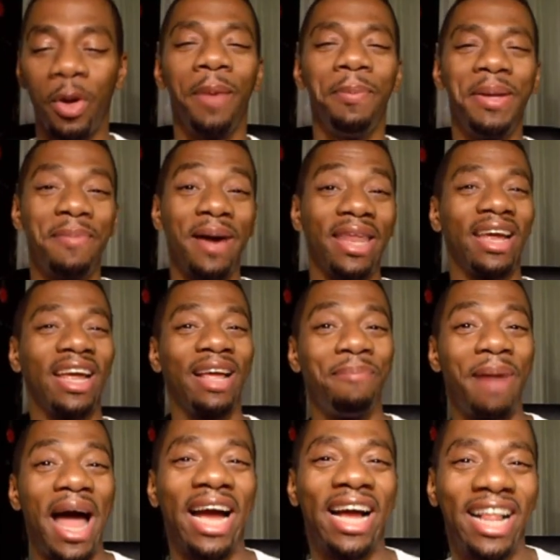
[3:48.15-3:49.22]
Now, what I mean
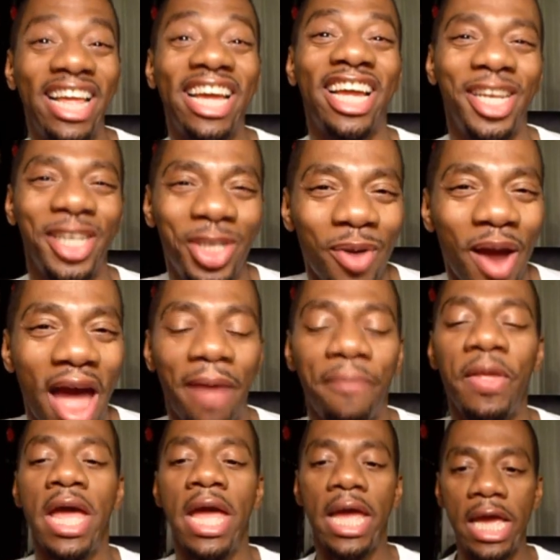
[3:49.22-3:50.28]
by a click
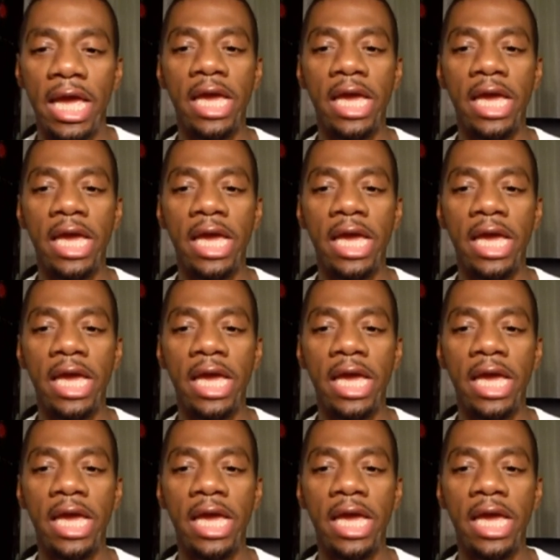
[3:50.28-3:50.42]
track